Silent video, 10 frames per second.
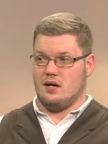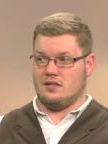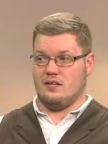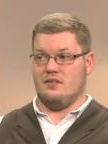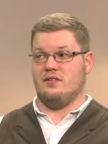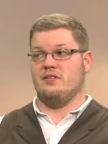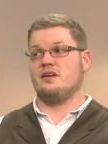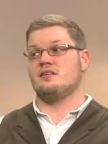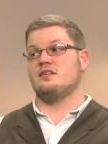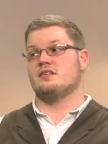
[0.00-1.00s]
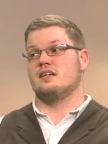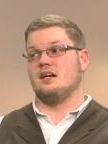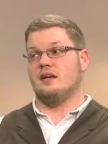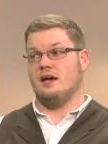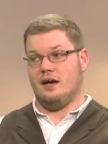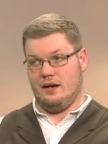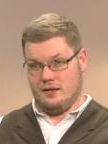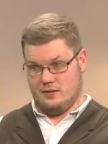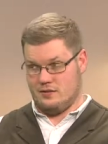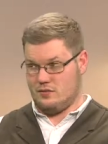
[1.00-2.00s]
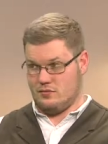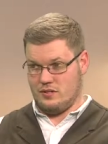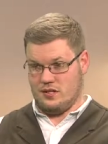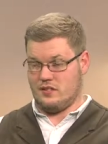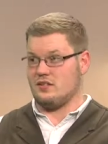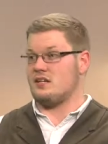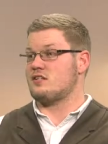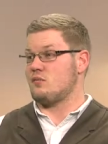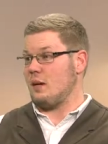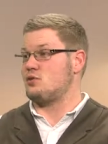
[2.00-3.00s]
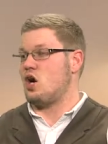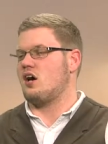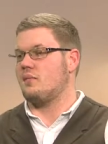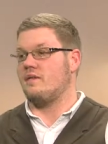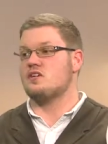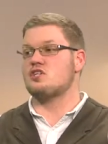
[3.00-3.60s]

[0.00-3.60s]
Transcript: I said, this is getting out of hand. This is ridiculous. This is what I'm talking about.